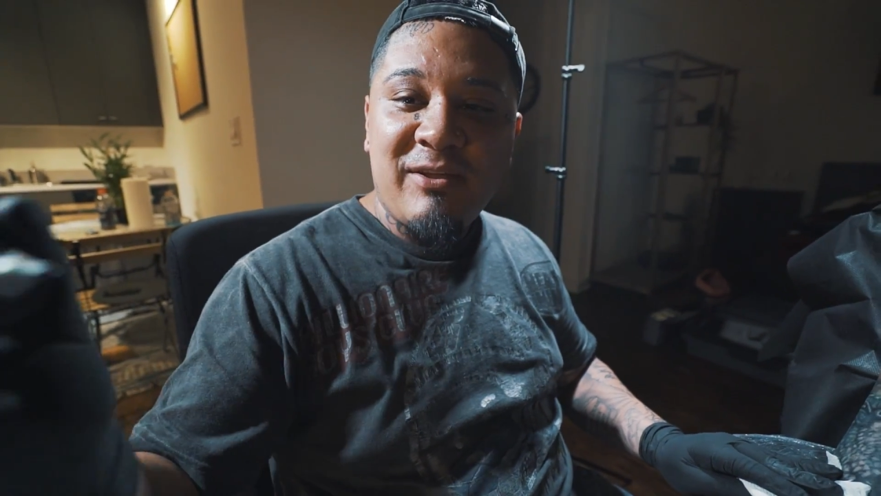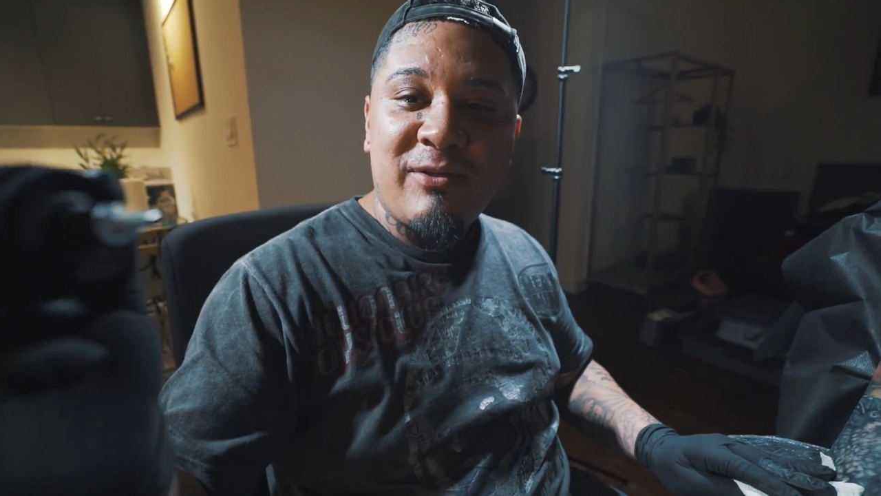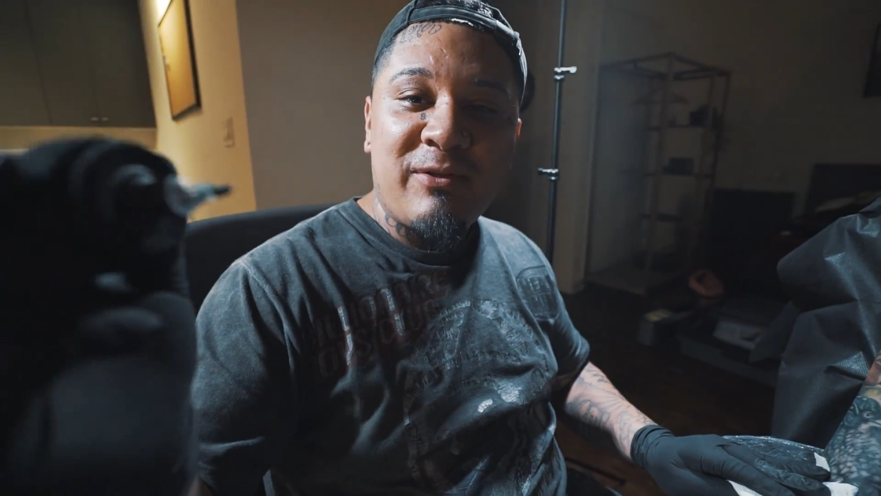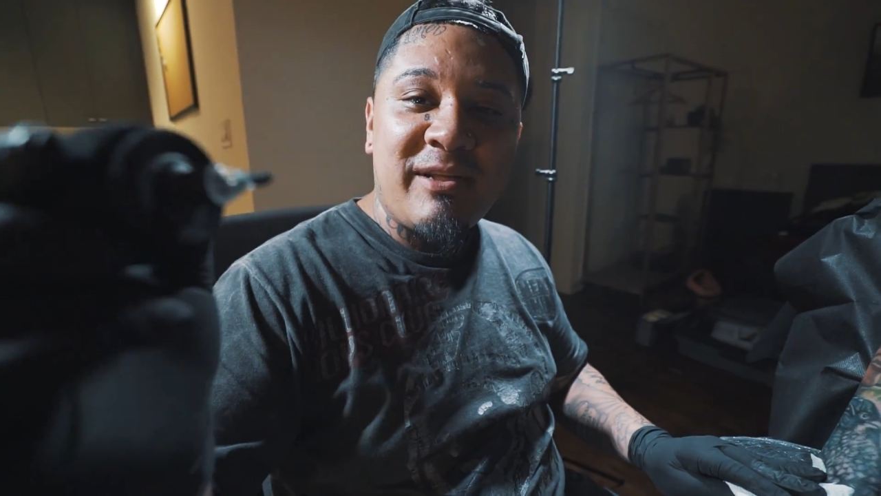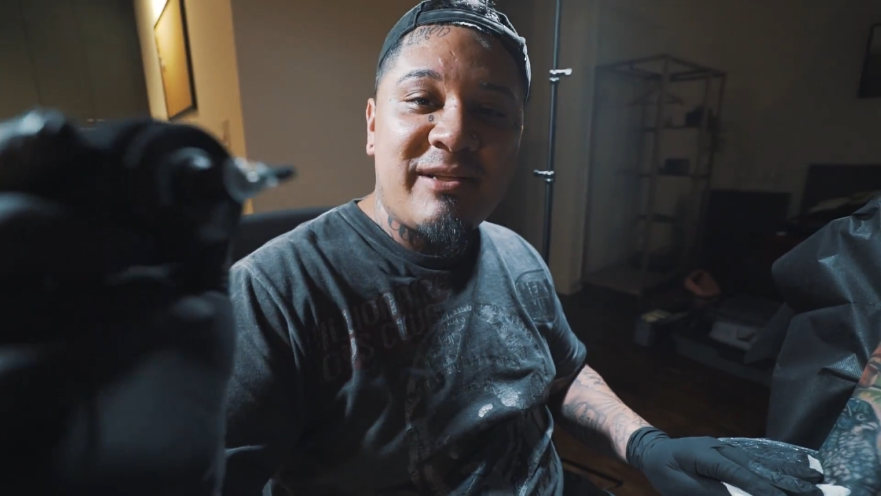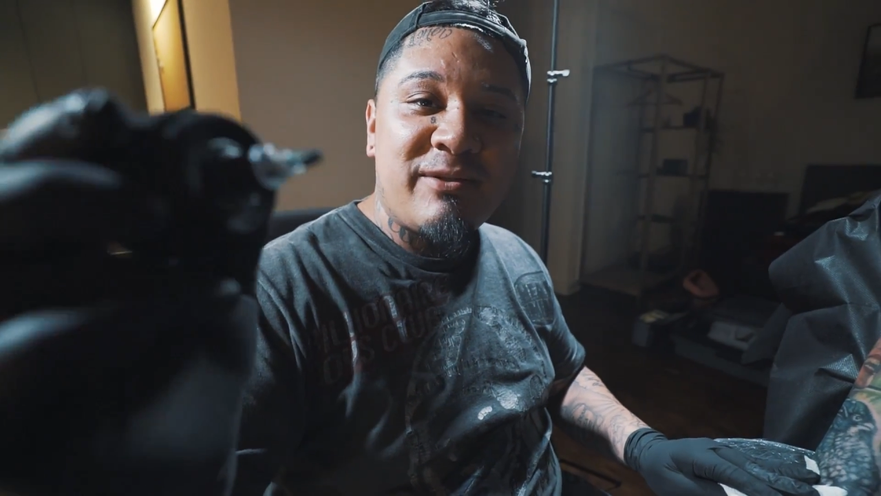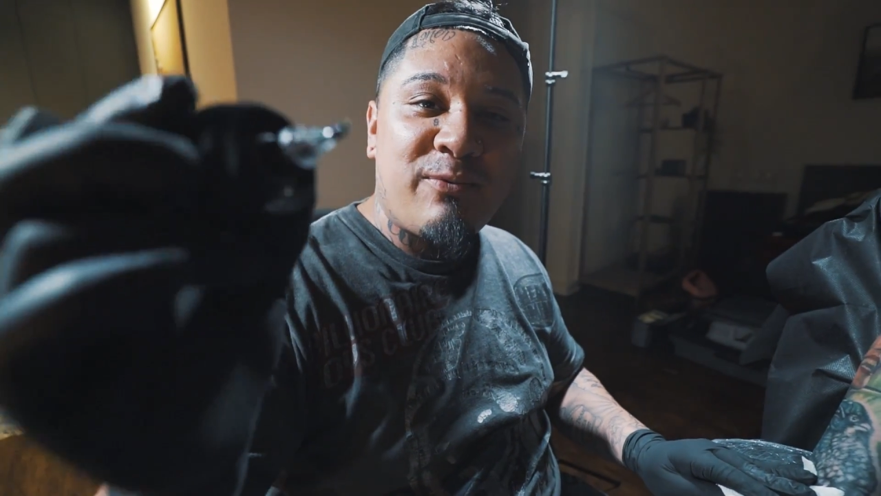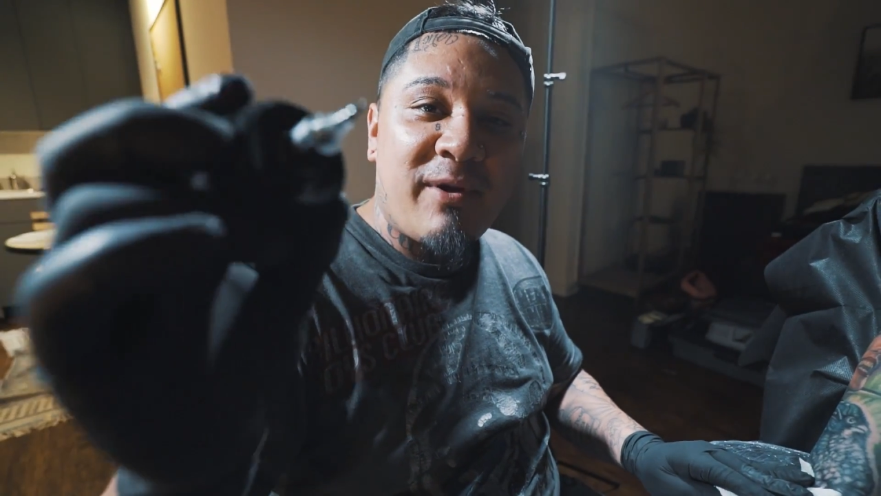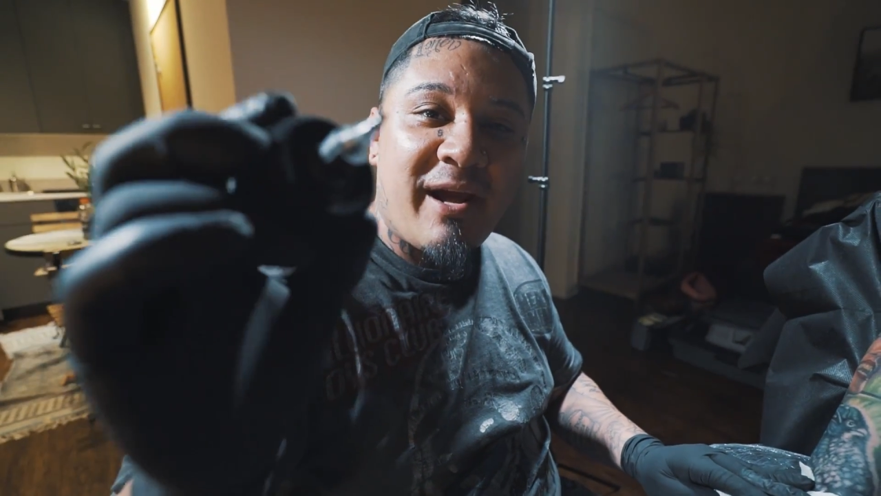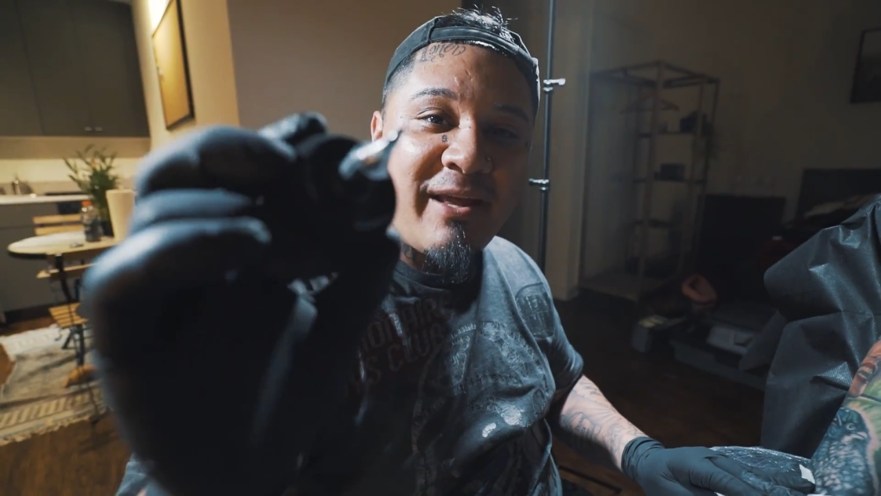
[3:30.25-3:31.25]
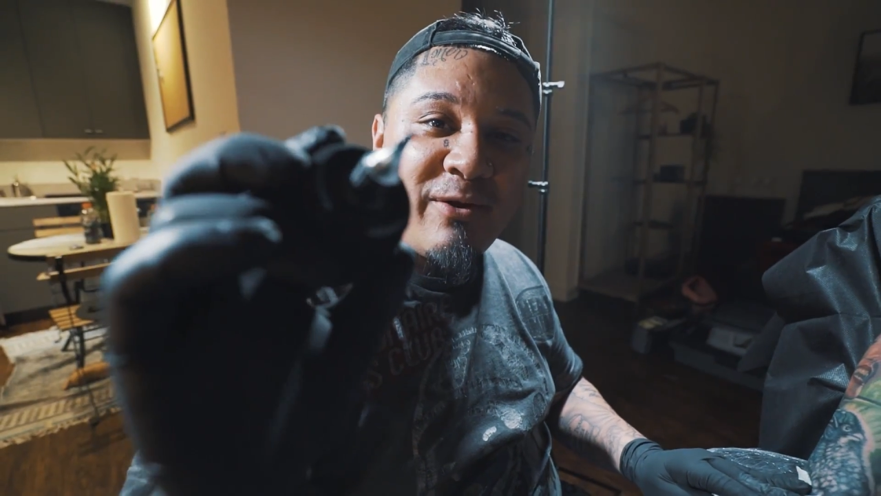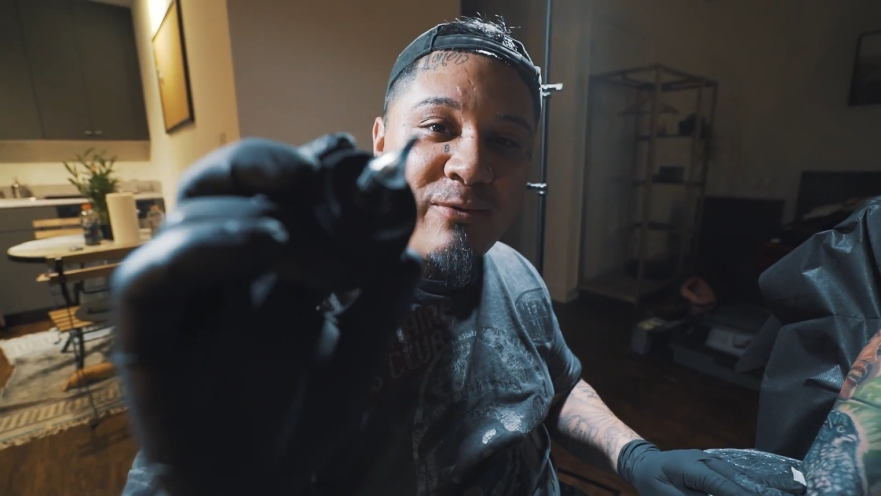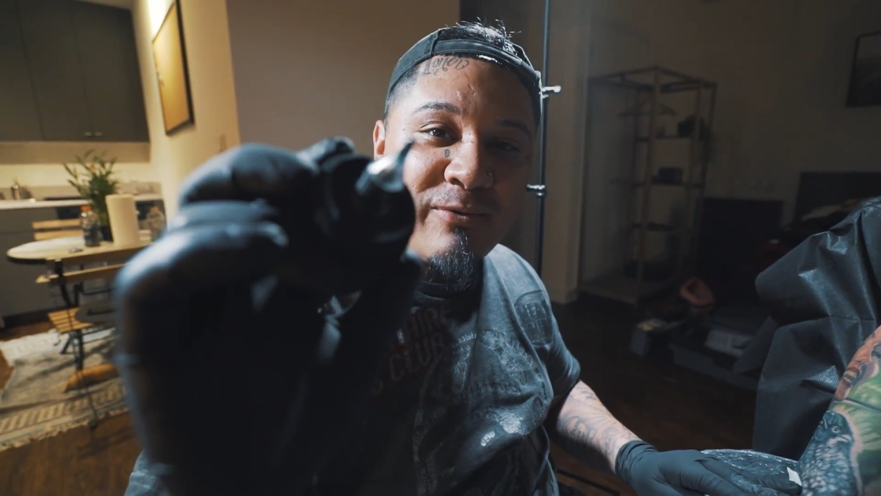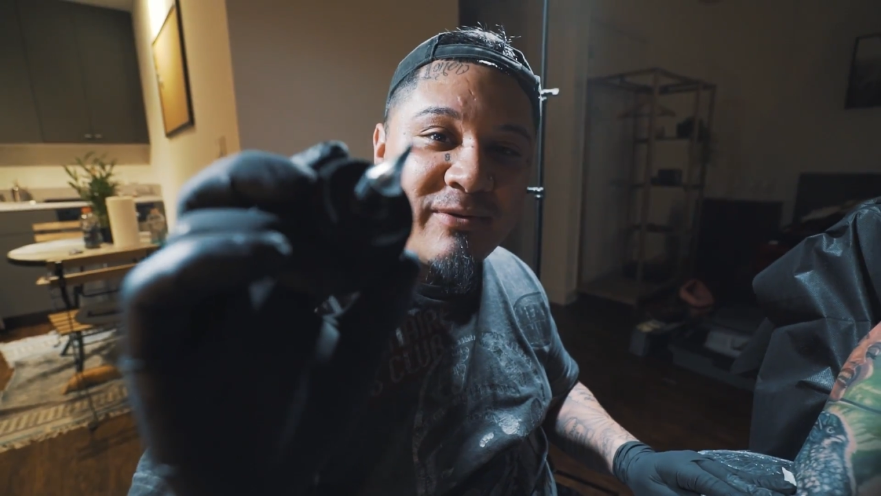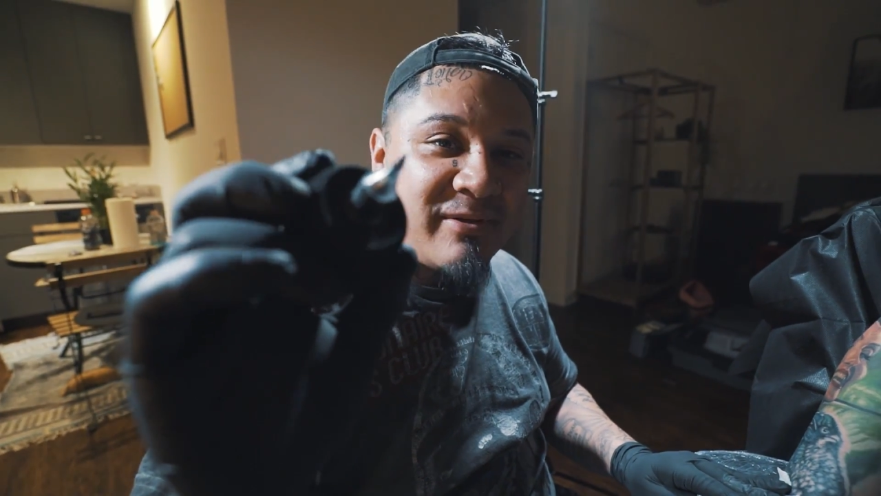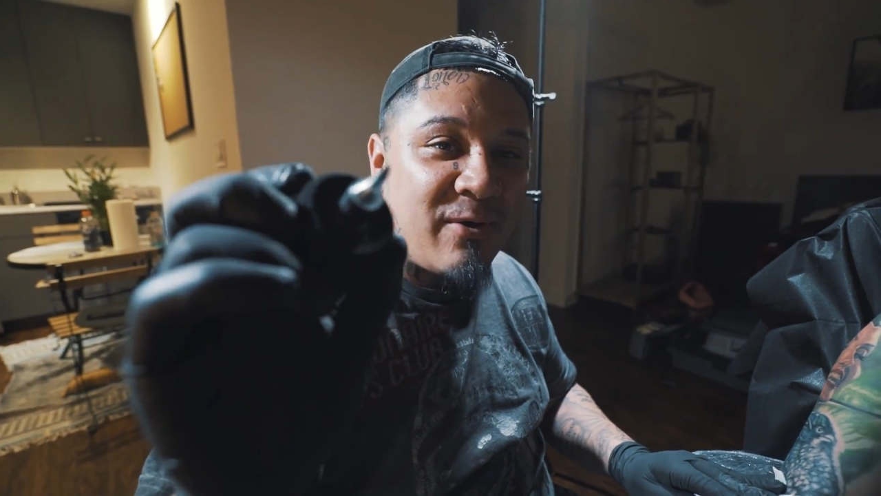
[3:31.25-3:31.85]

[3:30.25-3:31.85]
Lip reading: so this is what I use.